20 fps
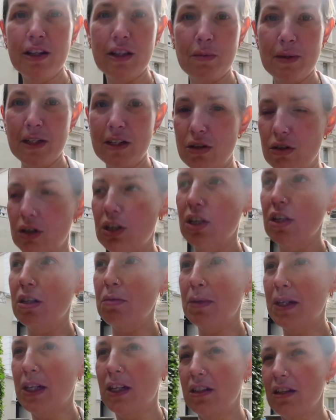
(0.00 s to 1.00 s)
this has been so
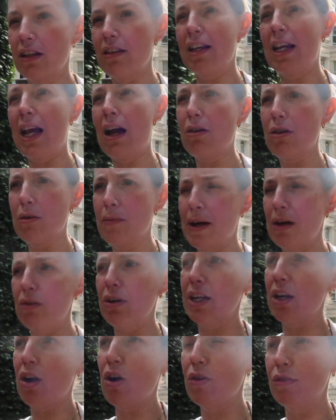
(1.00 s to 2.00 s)
good, because I think out and
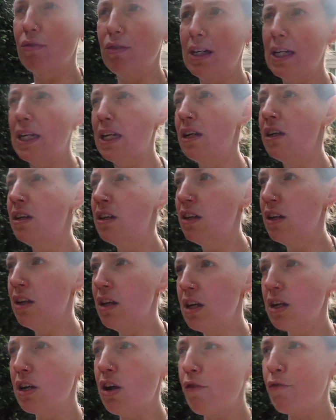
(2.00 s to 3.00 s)
about, I can't really
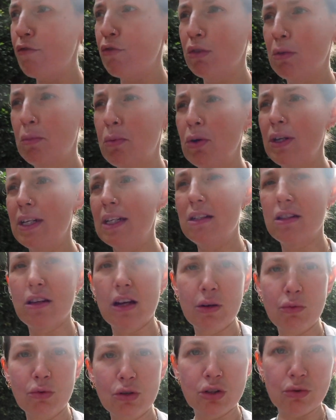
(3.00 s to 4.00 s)
cover all the points that
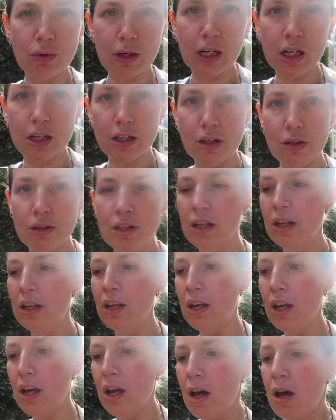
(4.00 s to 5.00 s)
I want to include.
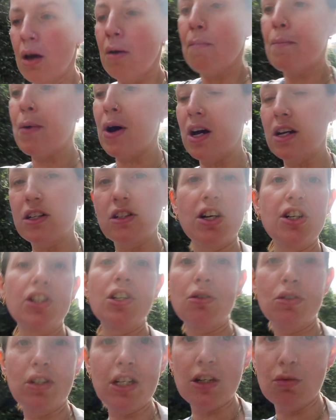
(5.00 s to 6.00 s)
But I
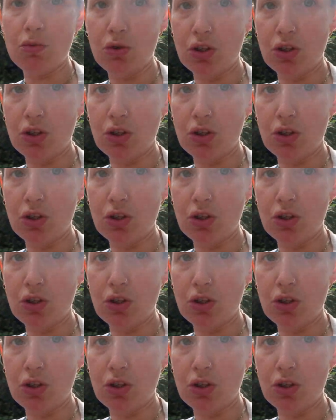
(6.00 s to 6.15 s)
just did